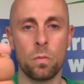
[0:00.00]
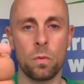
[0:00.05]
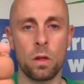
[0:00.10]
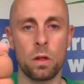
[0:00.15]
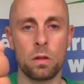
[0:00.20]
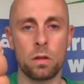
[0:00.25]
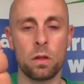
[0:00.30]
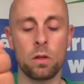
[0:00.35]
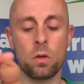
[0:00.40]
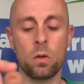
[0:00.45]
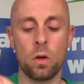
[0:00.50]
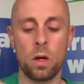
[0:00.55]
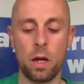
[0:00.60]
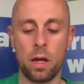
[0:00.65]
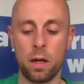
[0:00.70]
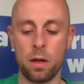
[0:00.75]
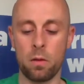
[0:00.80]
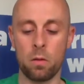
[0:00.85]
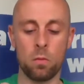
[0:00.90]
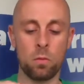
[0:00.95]
And so your
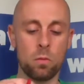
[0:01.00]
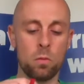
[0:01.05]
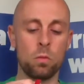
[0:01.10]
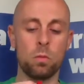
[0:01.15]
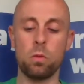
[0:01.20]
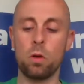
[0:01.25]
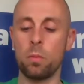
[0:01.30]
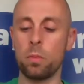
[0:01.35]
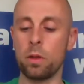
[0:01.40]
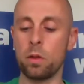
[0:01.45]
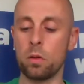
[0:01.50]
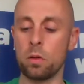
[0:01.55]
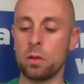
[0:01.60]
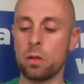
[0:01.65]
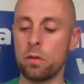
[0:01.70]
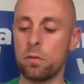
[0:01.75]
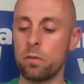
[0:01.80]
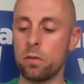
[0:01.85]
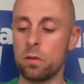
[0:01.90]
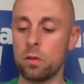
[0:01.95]
hair will probably look
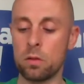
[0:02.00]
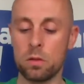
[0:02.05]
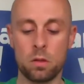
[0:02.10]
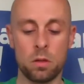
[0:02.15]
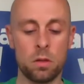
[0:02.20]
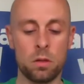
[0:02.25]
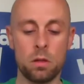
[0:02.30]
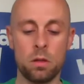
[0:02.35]
different.